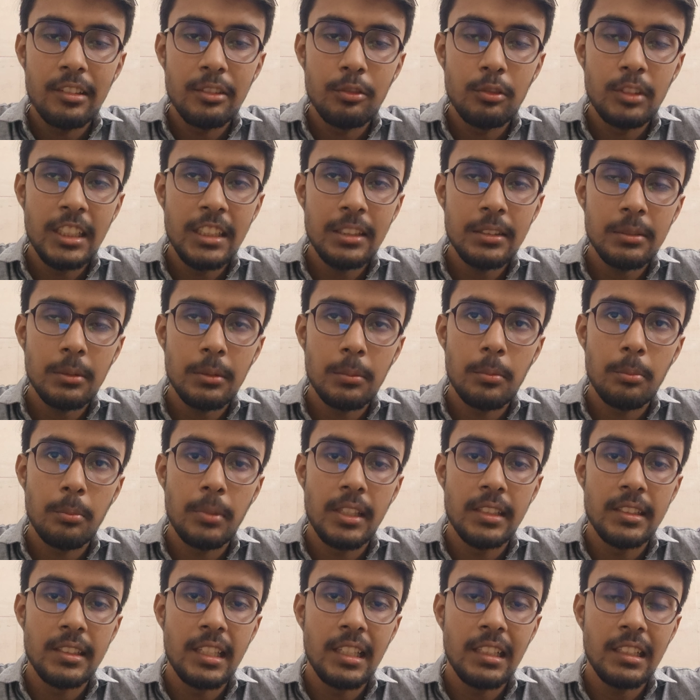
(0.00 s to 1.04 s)
This
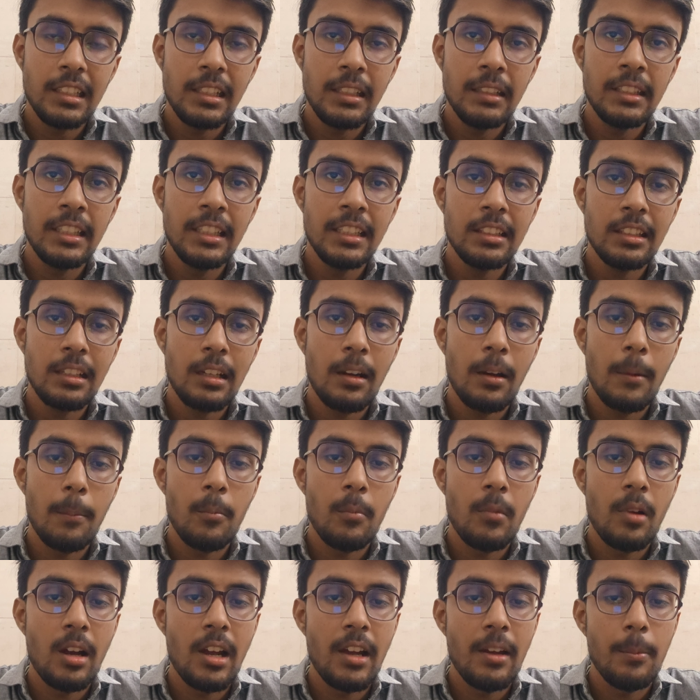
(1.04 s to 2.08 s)
basically this
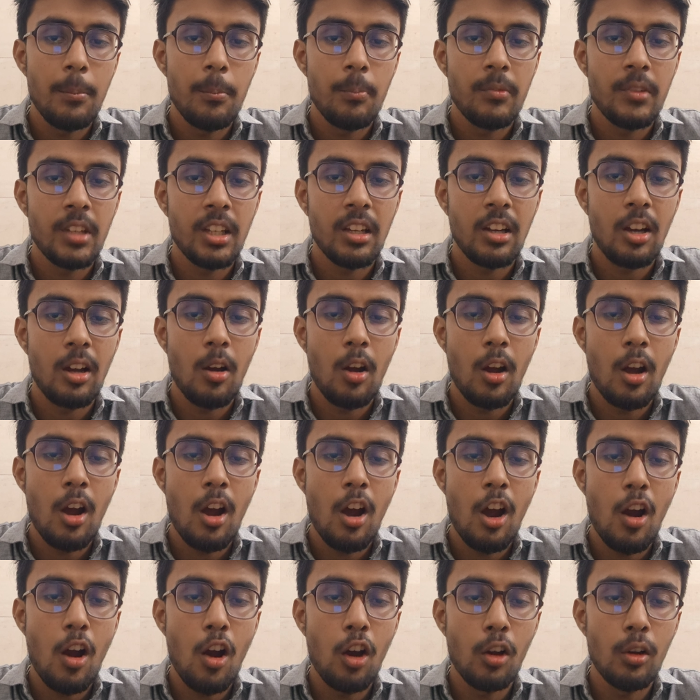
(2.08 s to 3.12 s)

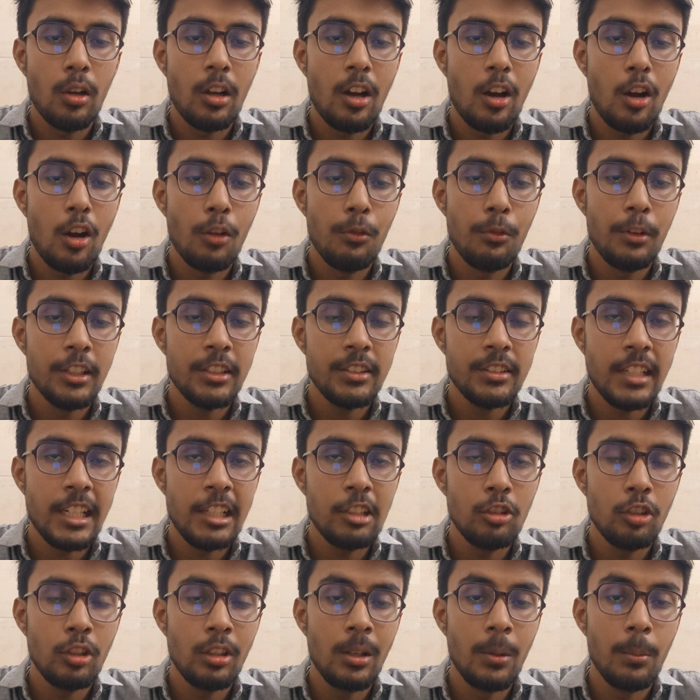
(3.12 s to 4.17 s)
always
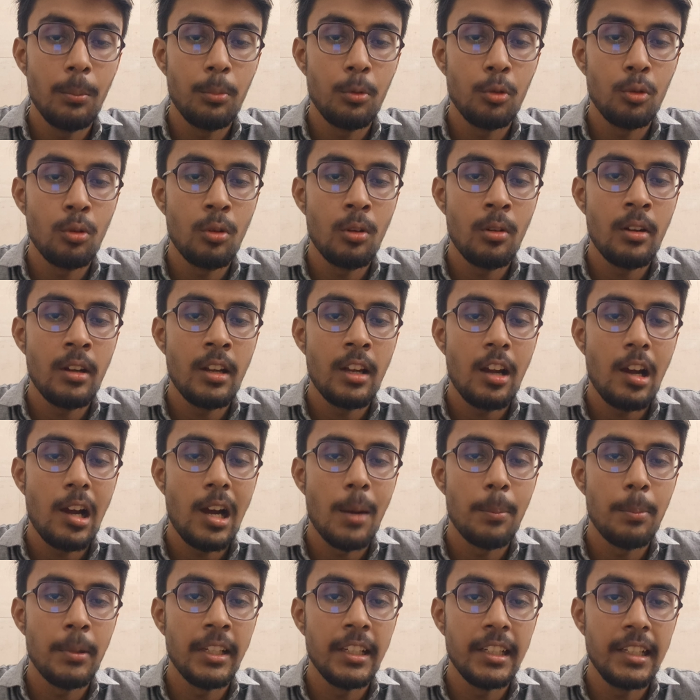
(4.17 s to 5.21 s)
try to improve
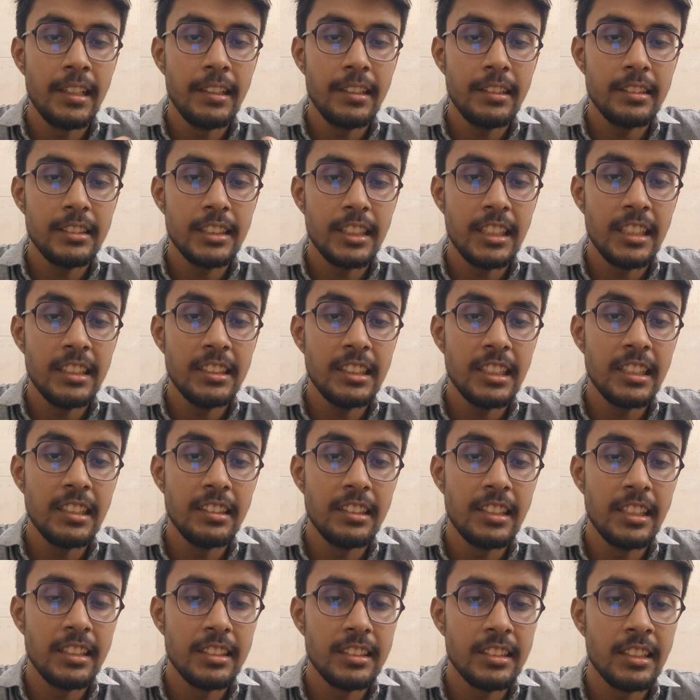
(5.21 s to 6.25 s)
after each
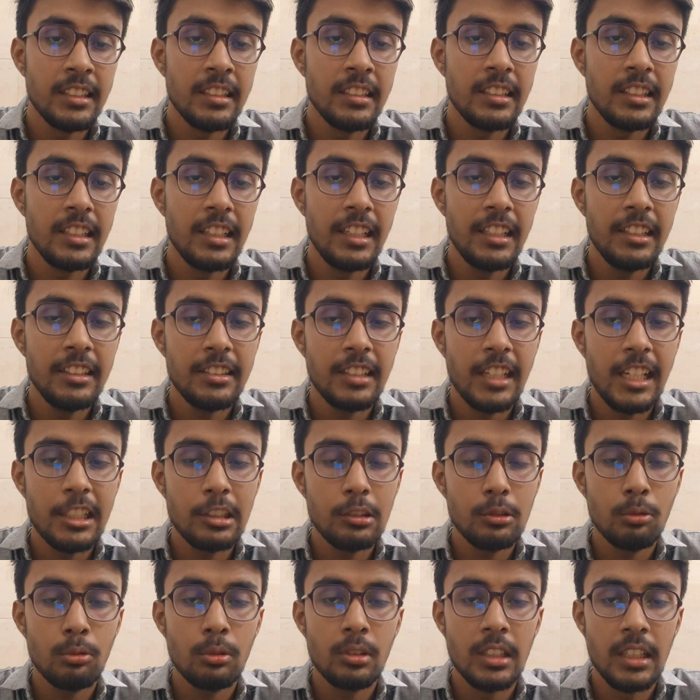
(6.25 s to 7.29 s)
impression. It
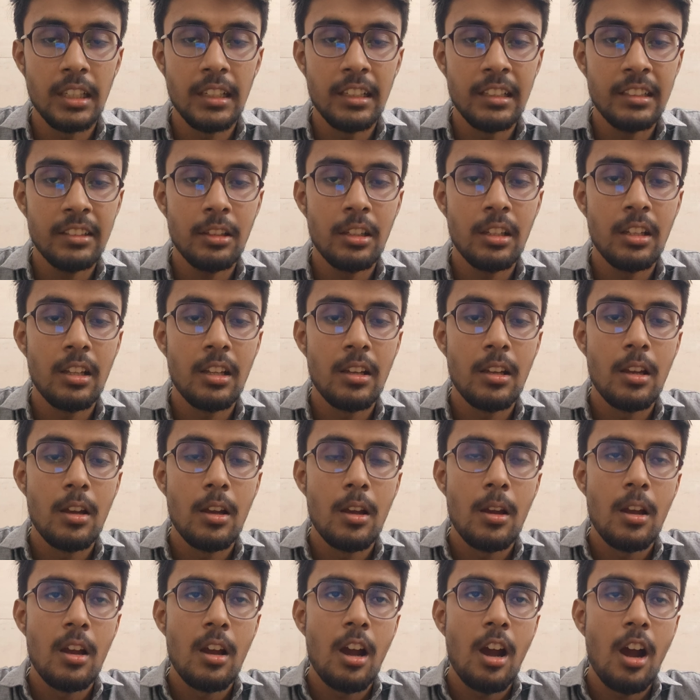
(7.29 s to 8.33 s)
tries to learn
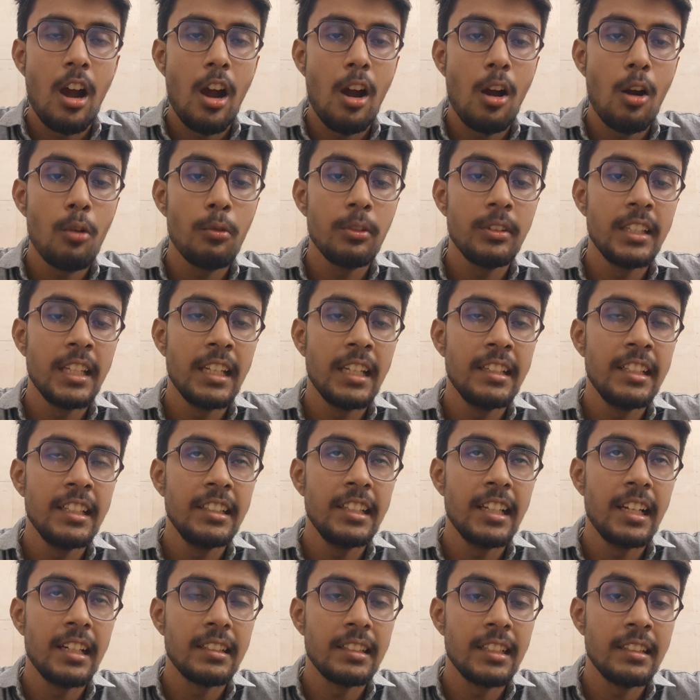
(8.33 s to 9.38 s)
how they
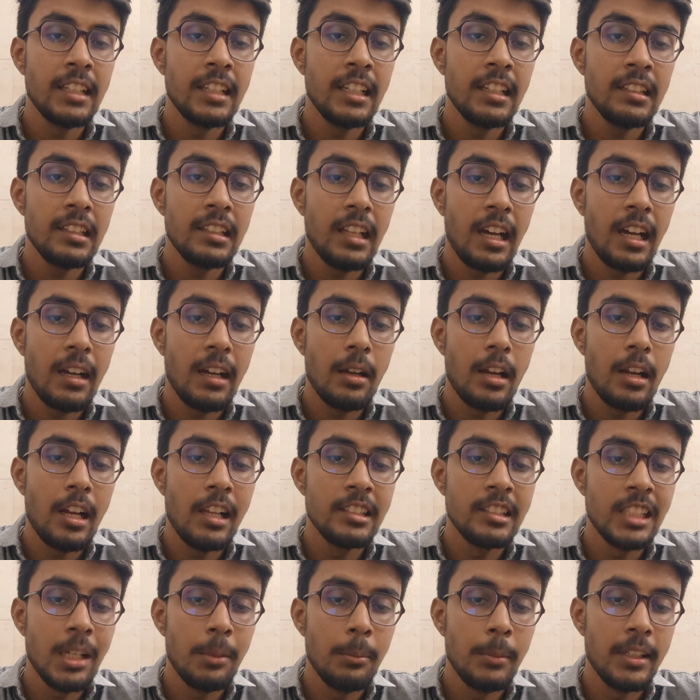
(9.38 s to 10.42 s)
detected that
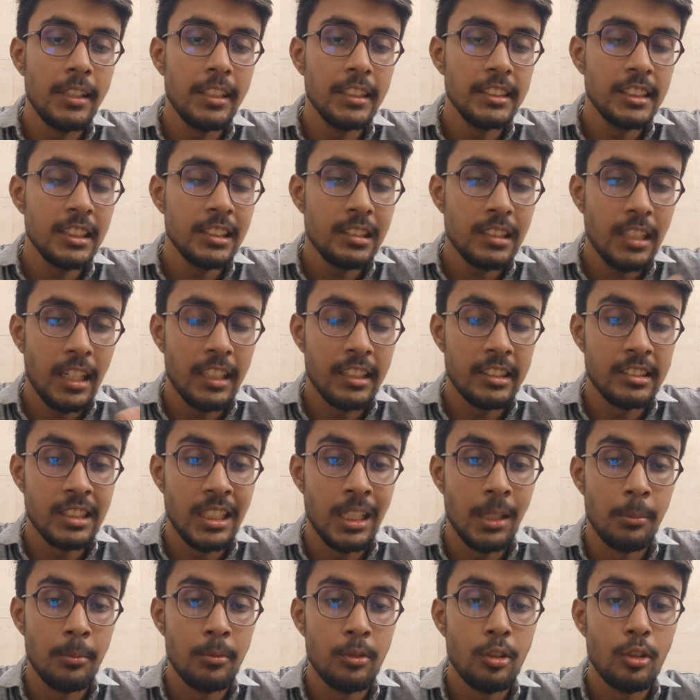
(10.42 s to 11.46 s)
Alzheimer disease last
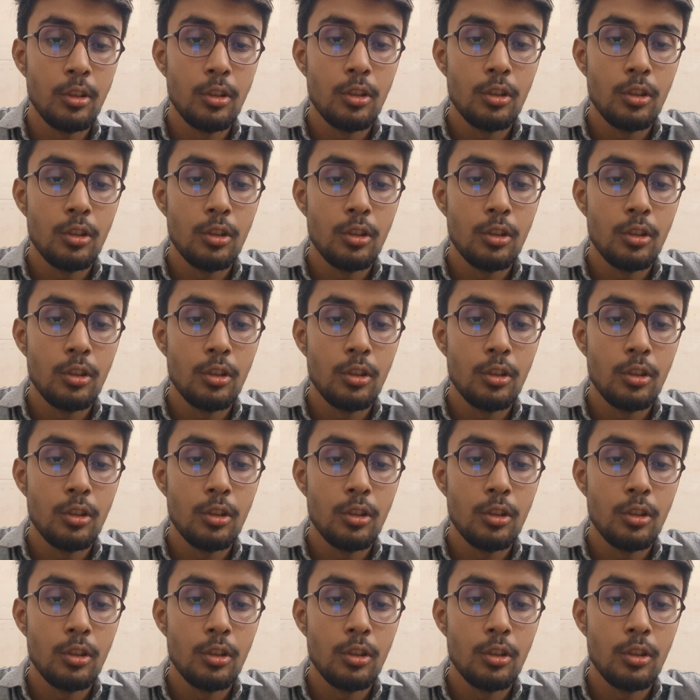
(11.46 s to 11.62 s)
time.